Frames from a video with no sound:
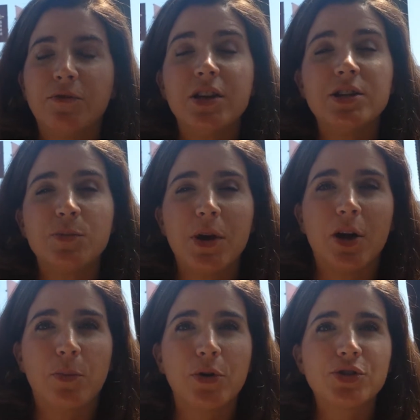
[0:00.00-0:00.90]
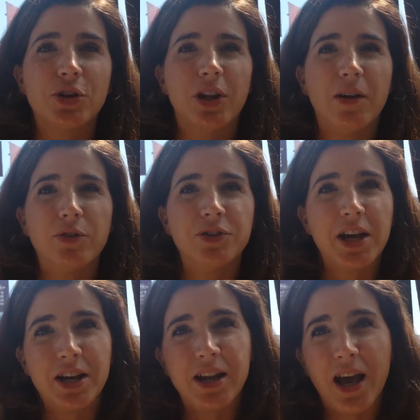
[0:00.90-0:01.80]
feeds me on a personal level
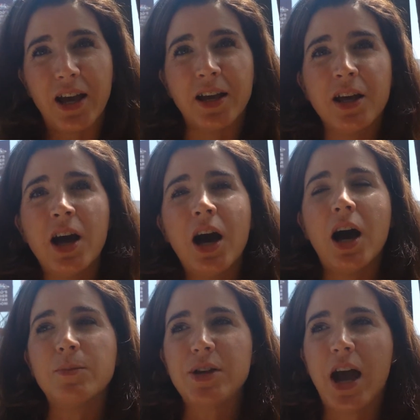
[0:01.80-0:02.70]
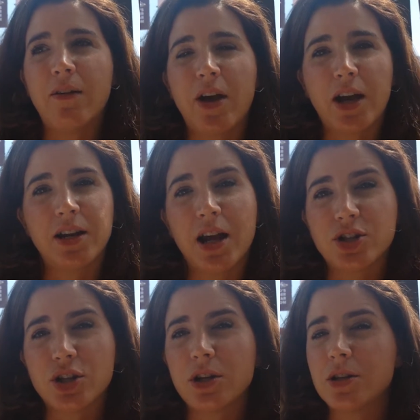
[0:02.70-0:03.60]
day to day to have that connection